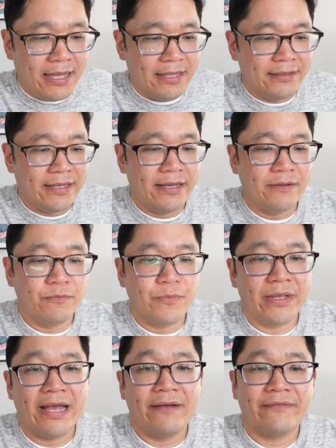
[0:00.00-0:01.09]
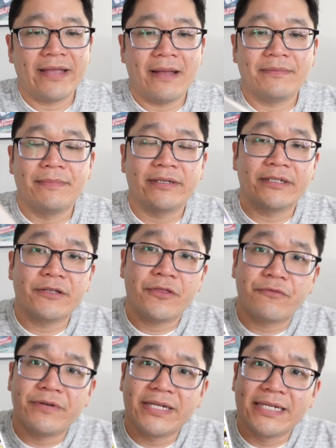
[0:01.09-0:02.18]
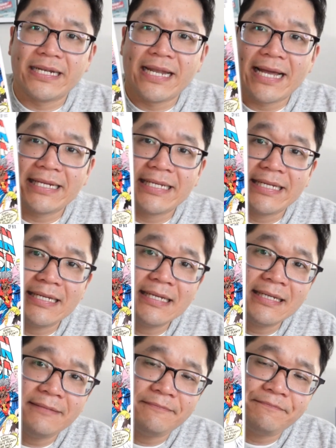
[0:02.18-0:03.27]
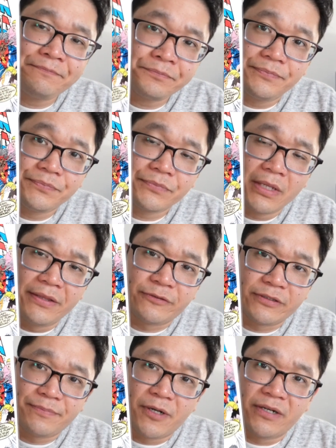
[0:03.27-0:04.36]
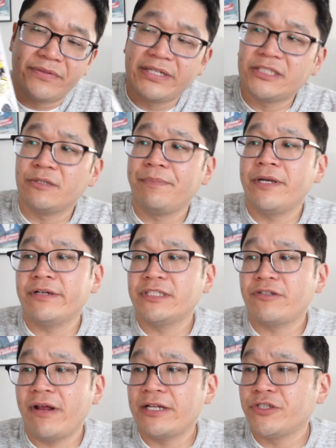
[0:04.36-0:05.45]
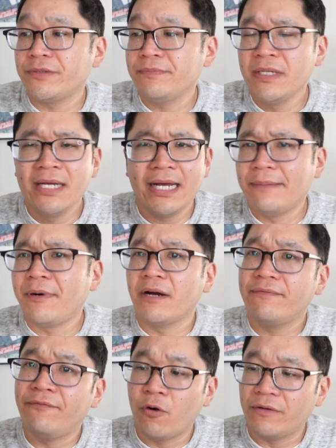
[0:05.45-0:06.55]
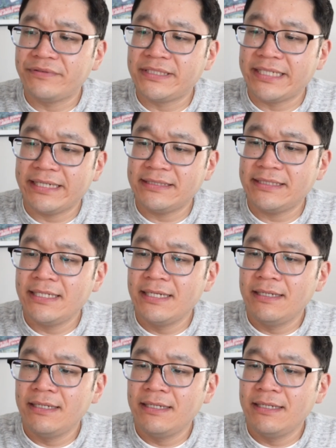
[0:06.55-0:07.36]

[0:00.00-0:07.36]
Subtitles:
And then we have Captain America 390. This was part of the Superior Stratagem, part 4 of 6.